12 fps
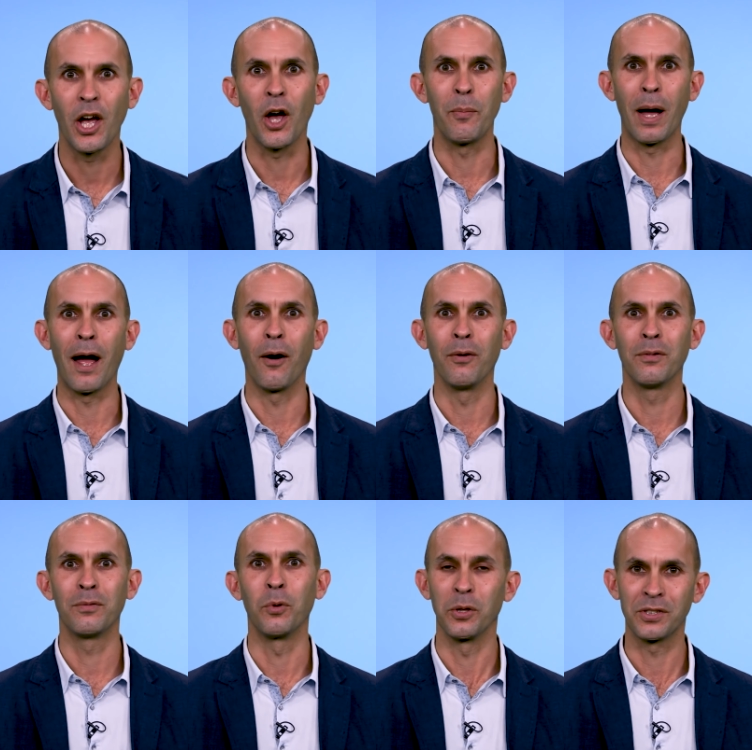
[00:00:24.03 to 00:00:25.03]
about
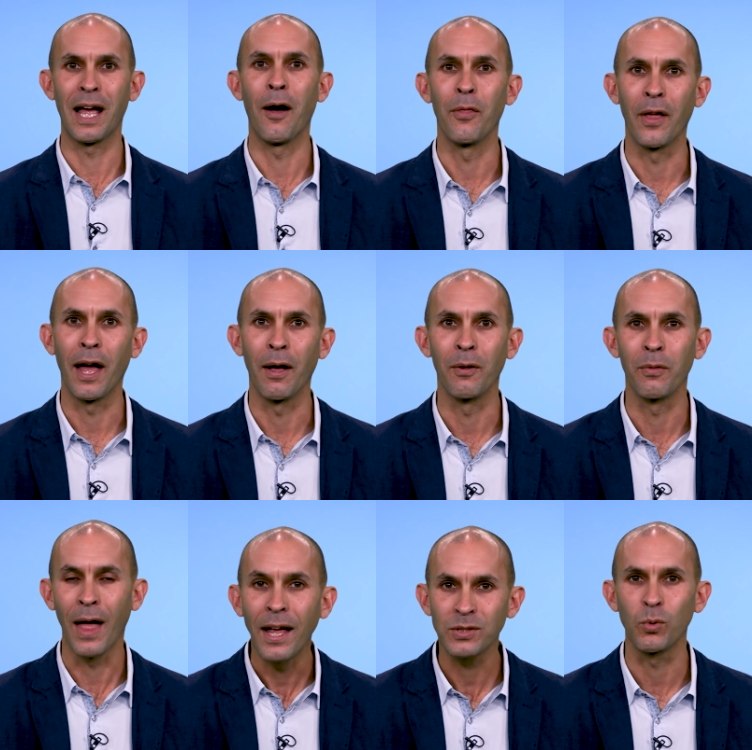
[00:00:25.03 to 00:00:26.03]
what's out there,
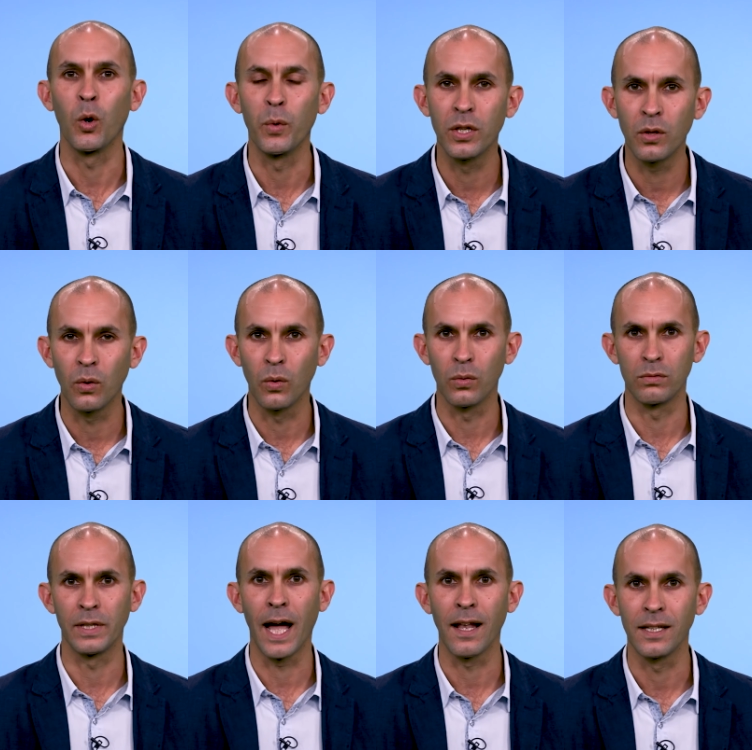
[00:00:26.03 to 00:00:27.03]
that's what we call
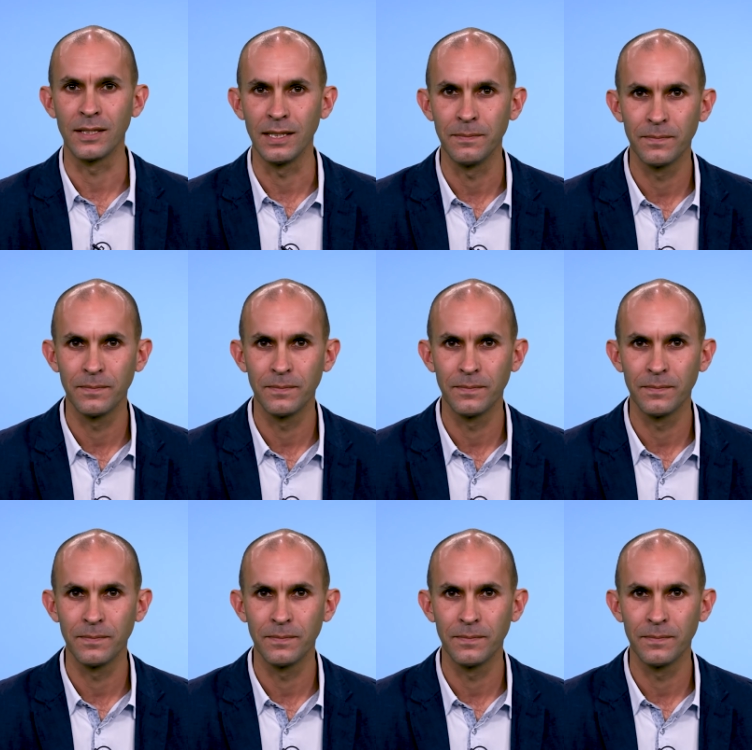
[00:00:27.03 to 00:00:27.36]
reality.